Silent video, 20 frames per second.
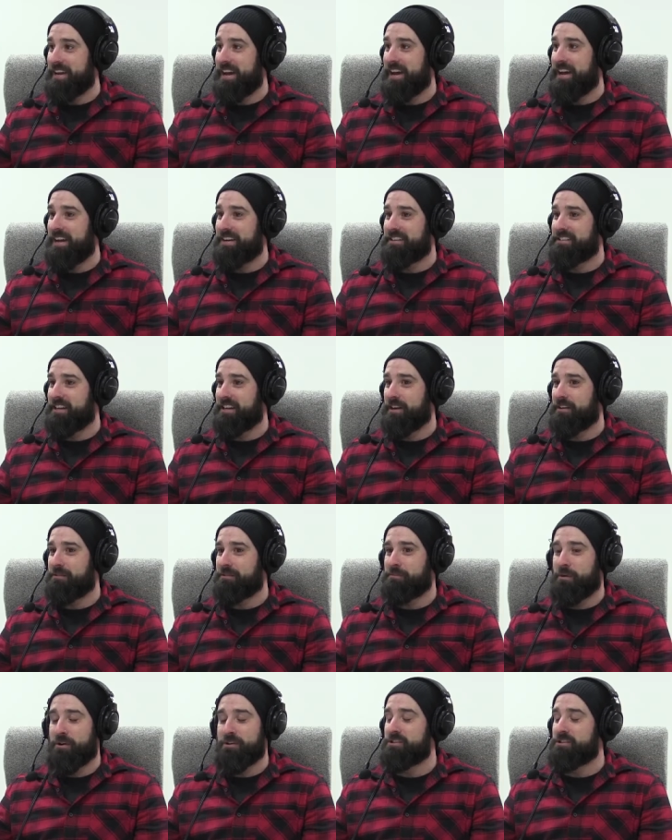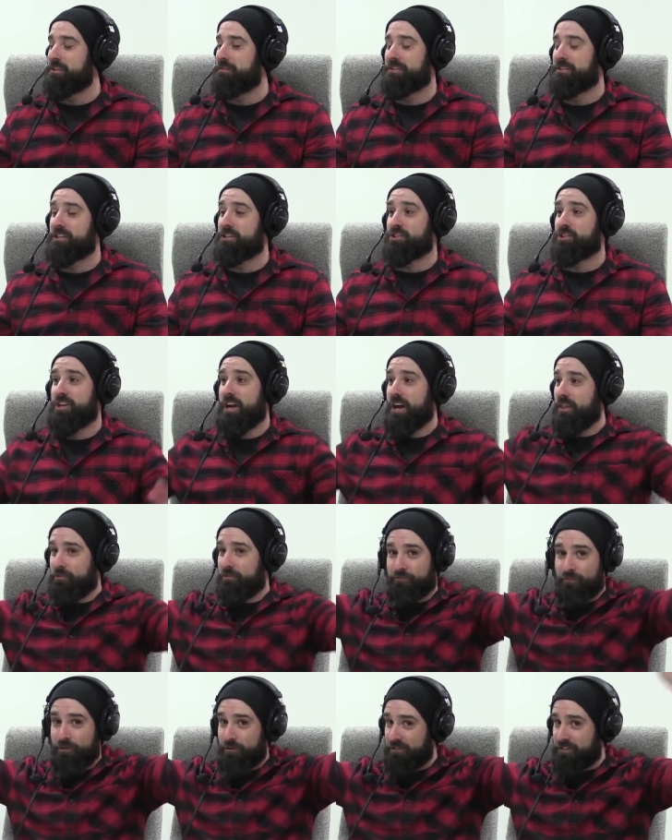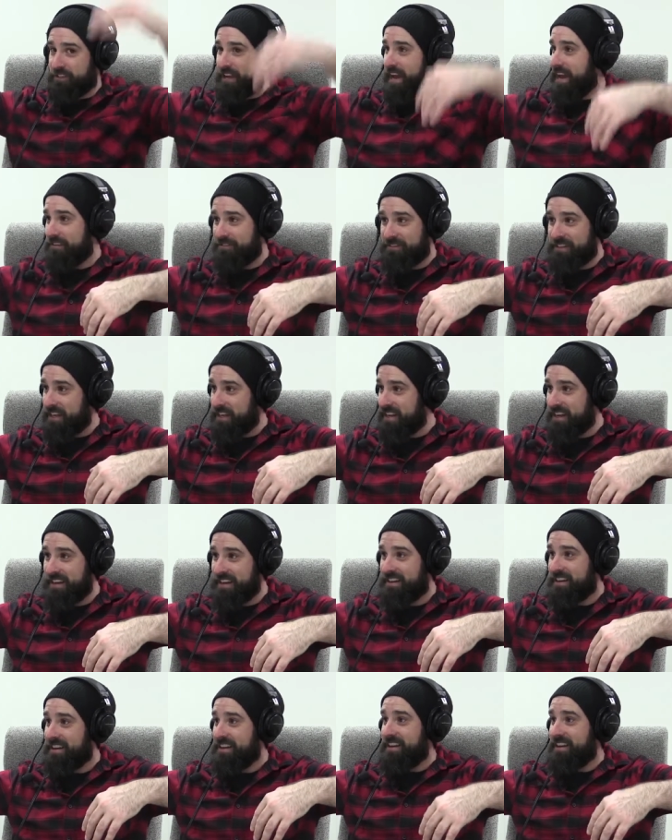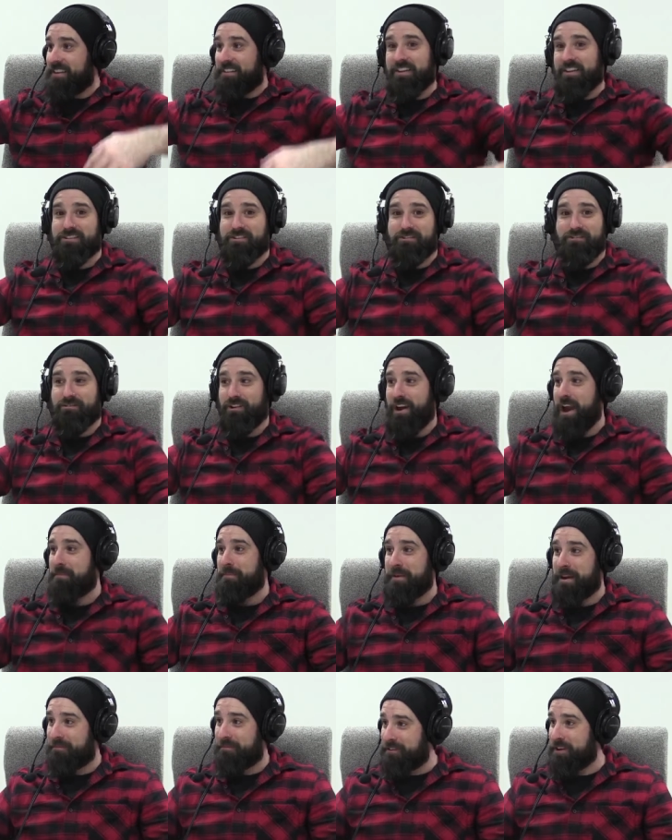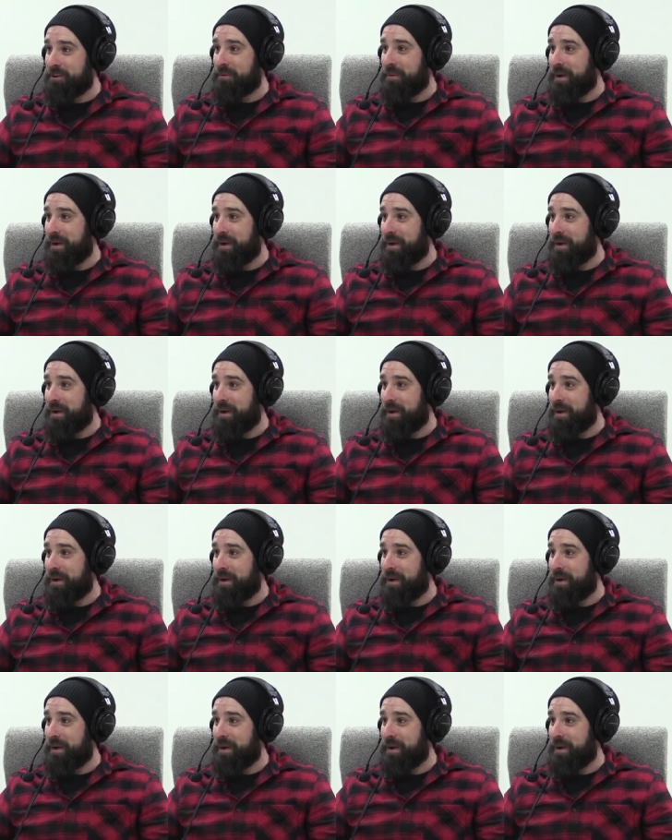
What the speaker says: and it's like, post office is shut, the roof's caved in, there's crap everywhere.